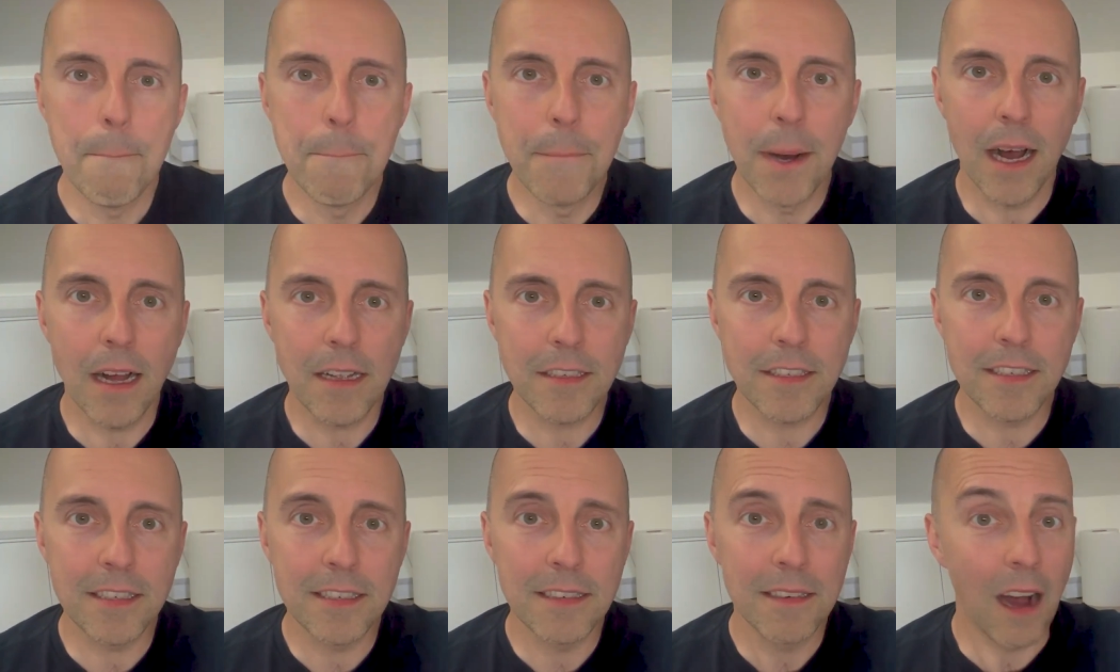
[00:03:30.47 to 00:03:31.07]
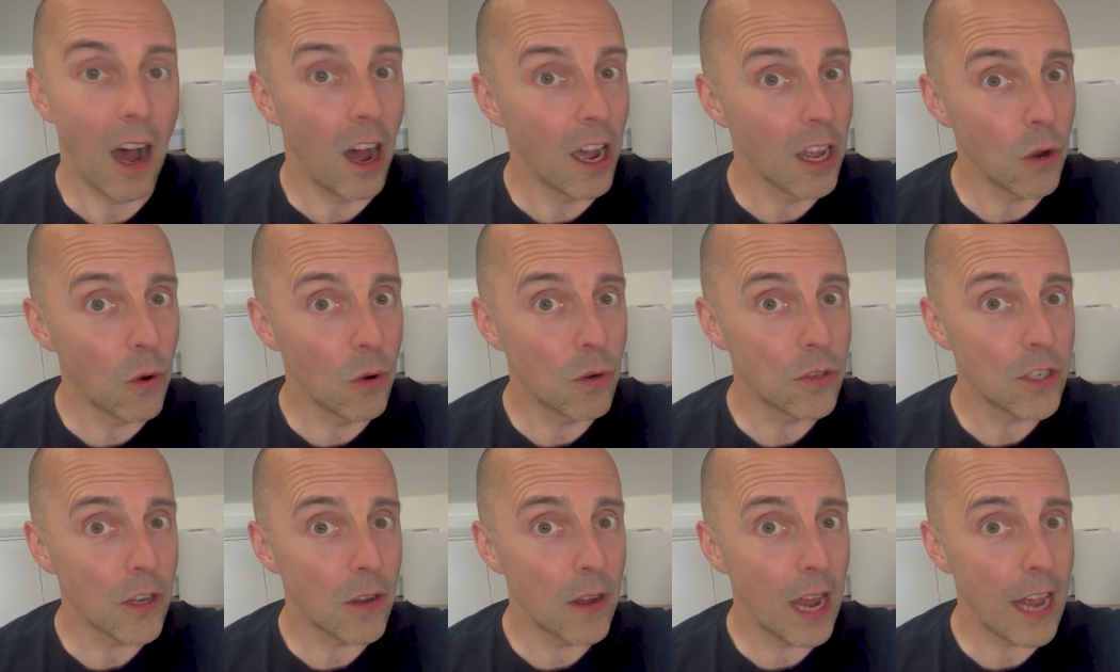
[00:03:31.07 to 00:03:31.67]
But I
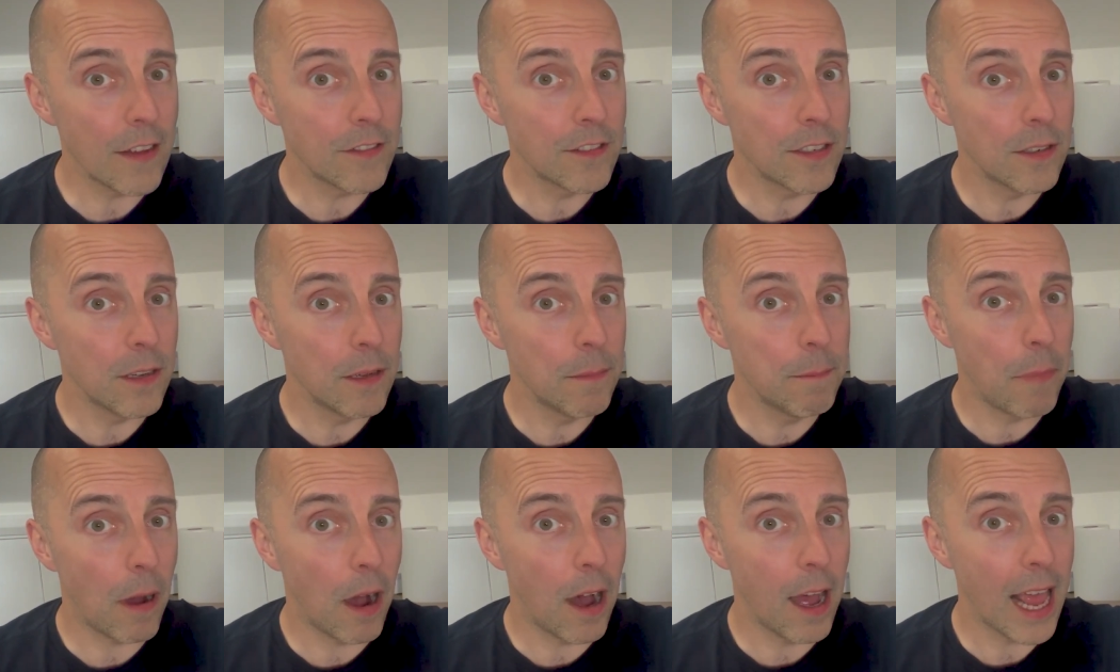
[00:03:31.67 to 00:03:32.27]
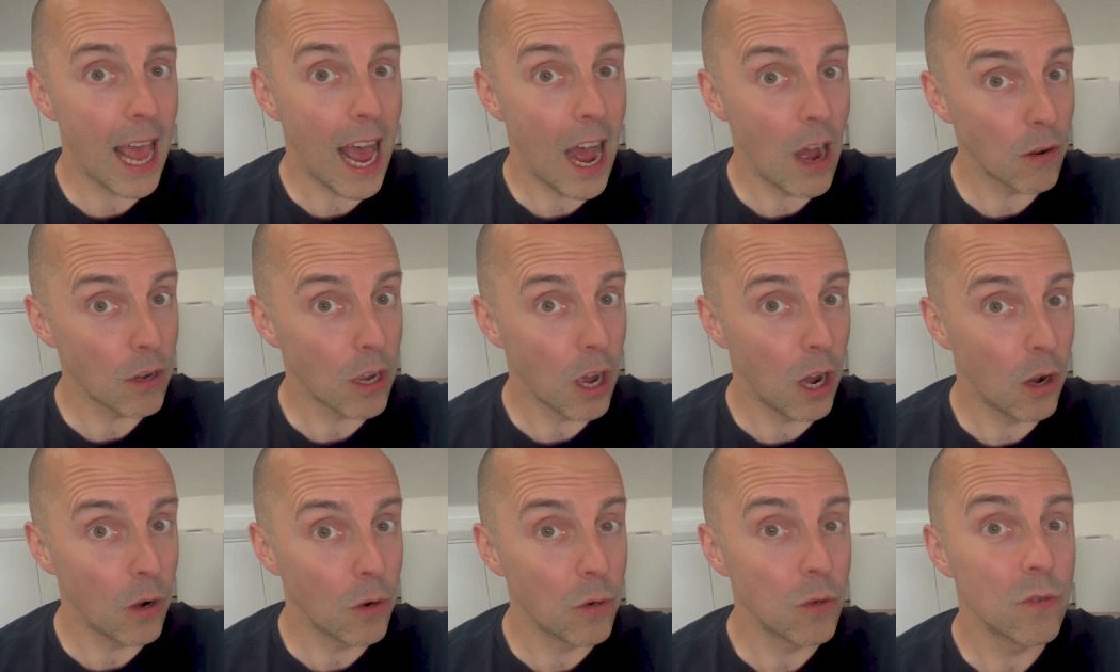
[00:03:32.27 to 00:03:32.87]
also have to buy
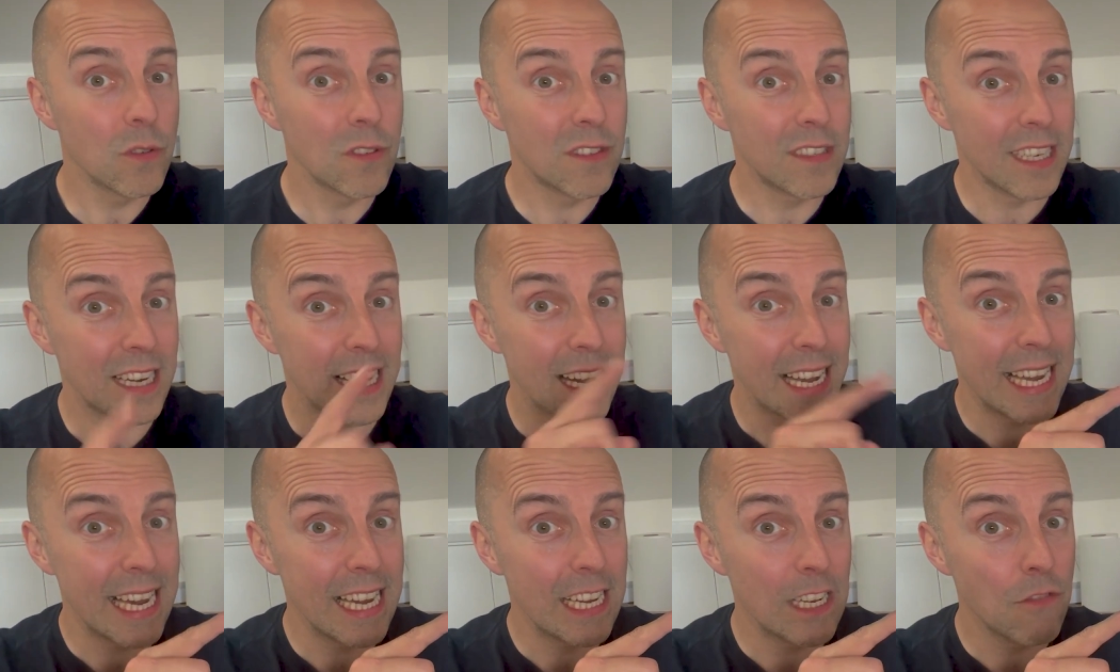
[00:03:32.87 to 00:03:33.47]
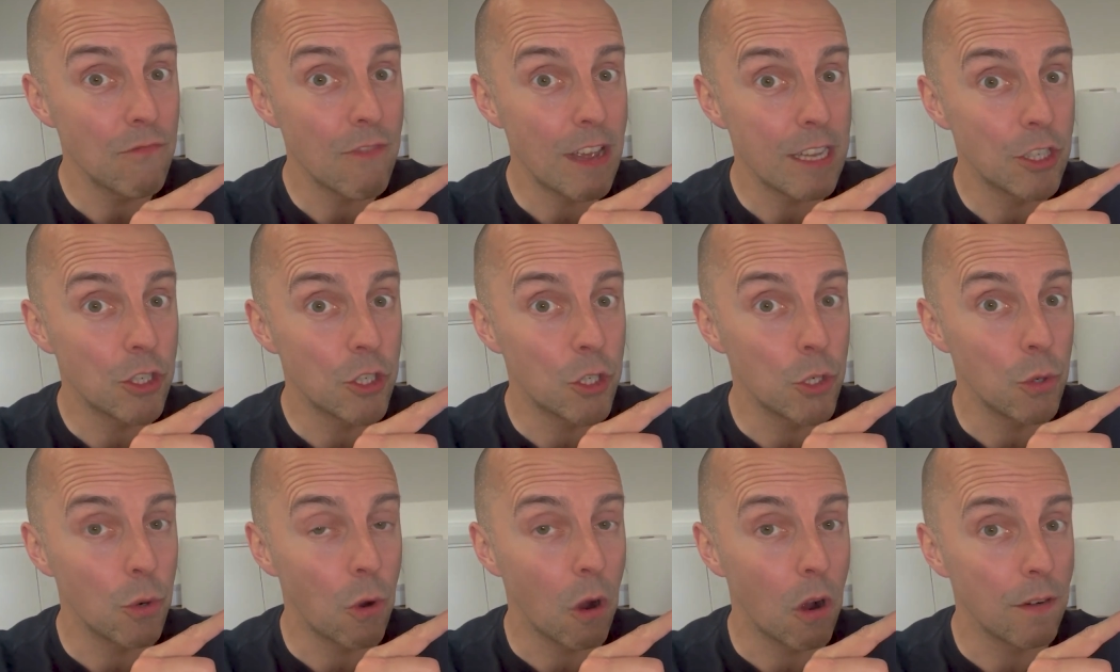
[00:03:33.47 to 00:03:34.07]
alcohol to clean the
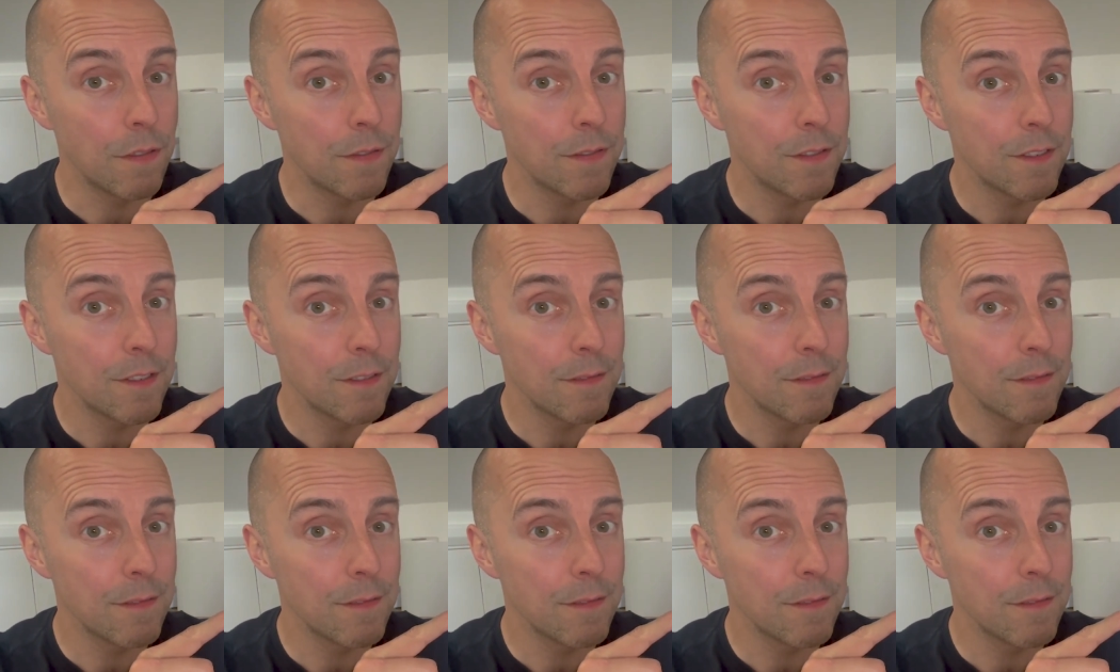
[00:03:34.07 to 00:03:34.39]
residue off.